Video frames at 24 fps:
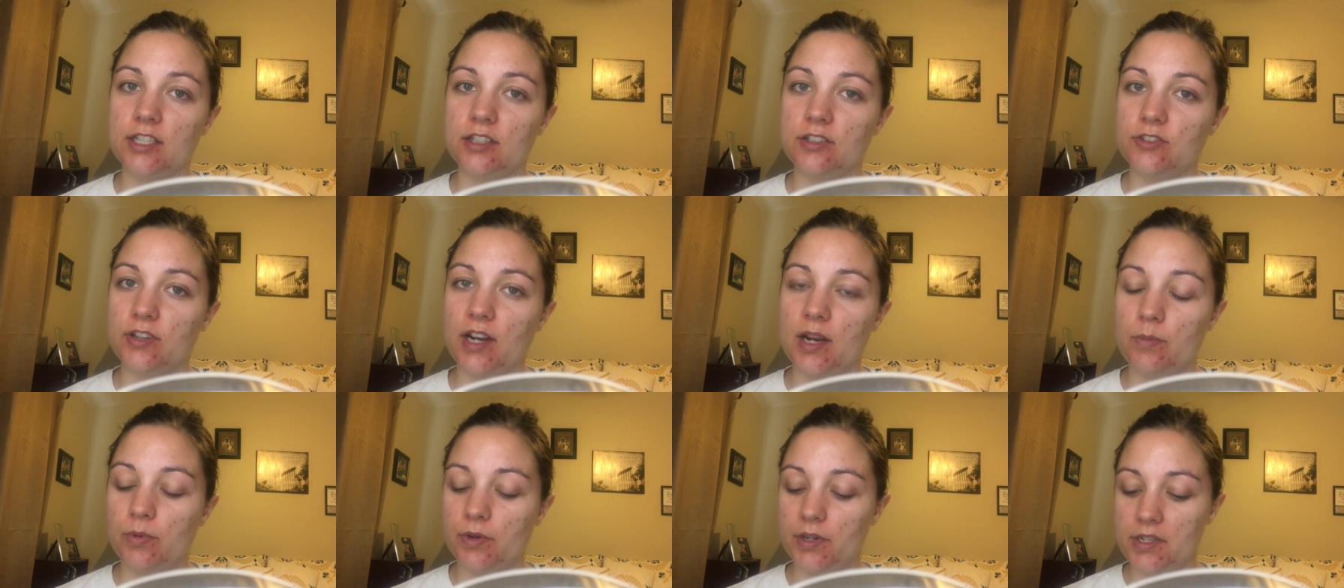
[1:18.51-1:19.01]
to
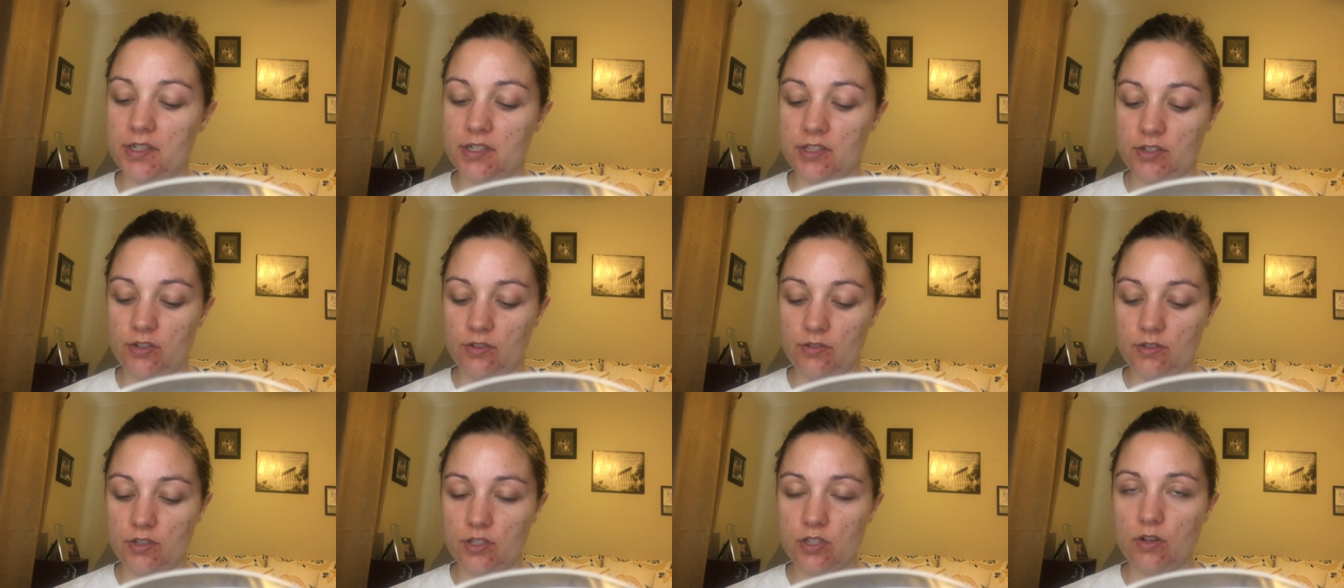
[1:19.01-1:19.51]
try pretty
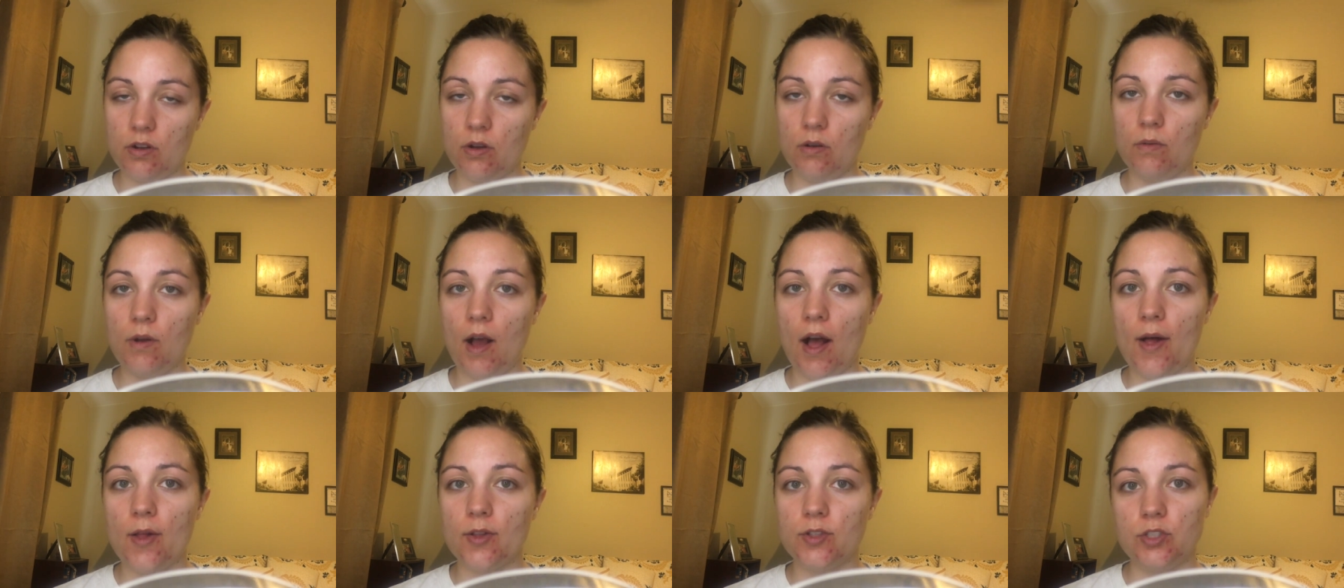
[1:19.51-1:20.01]
soon,
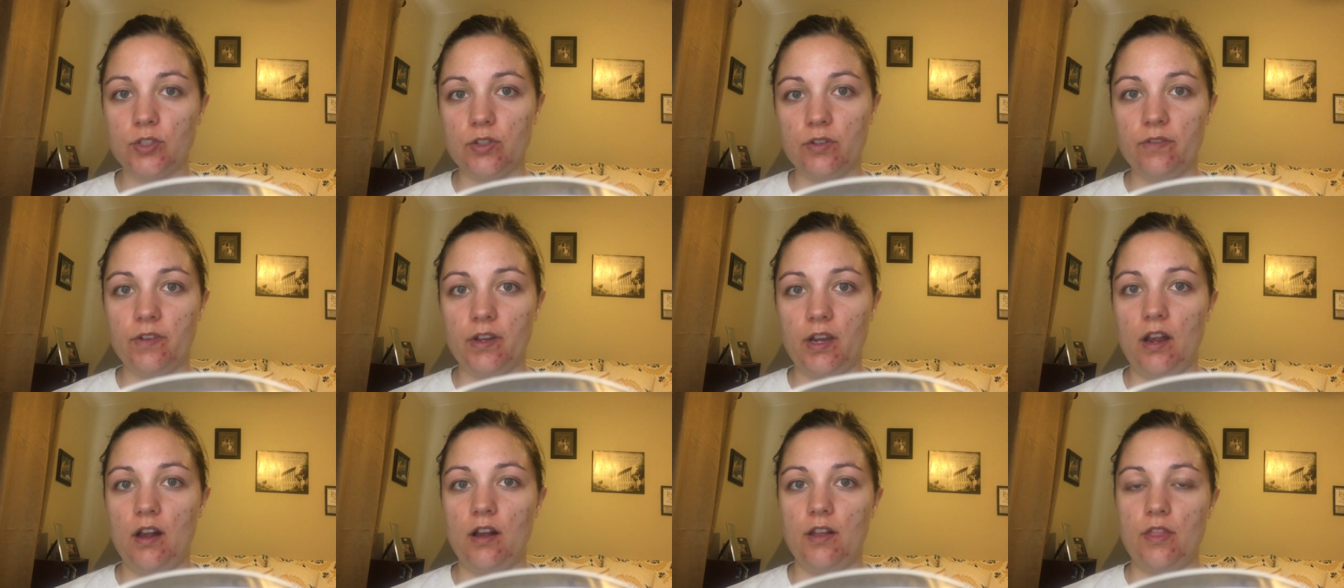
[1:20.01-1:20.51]
so I'll do a
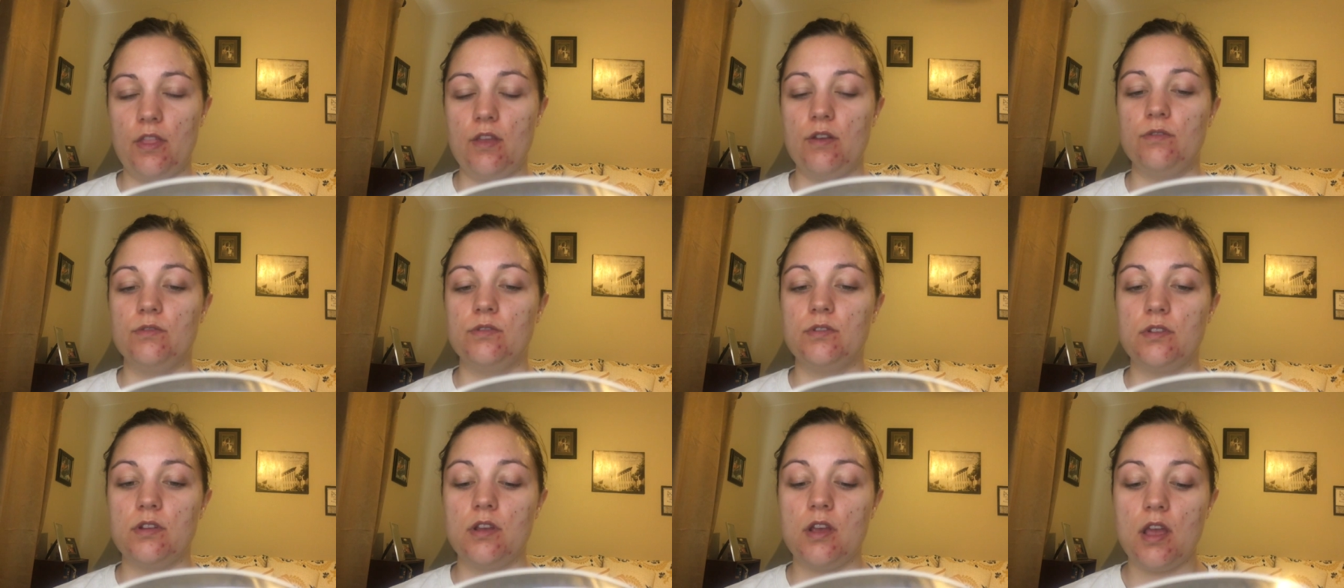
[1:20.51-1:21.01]
video on
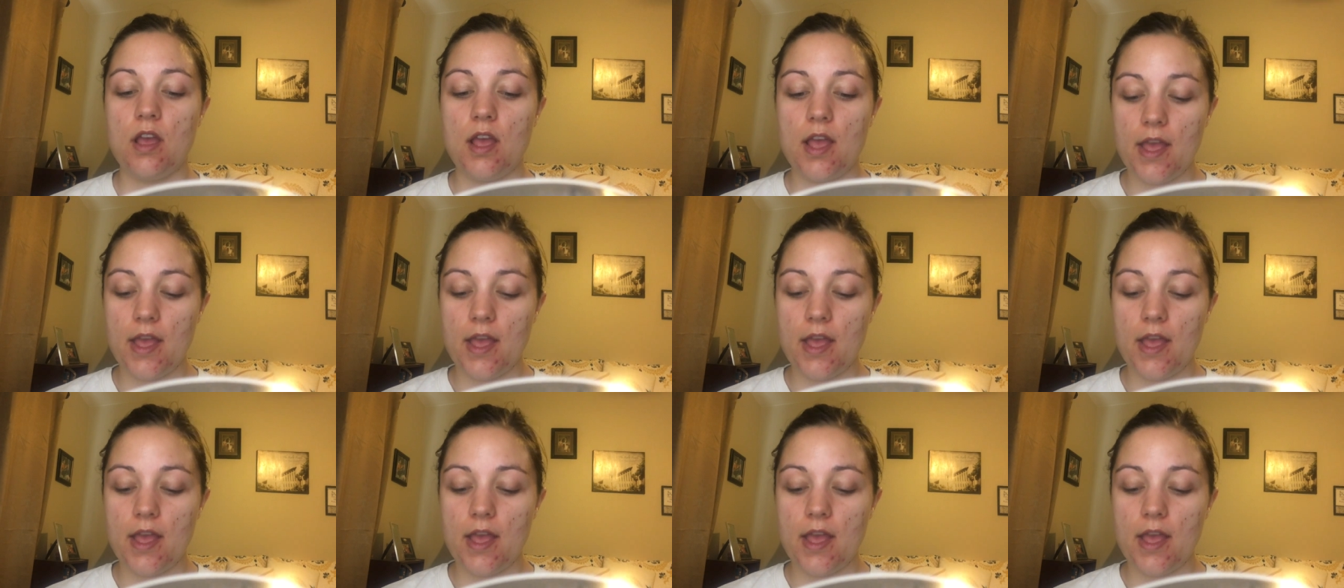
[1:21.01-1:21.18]
those.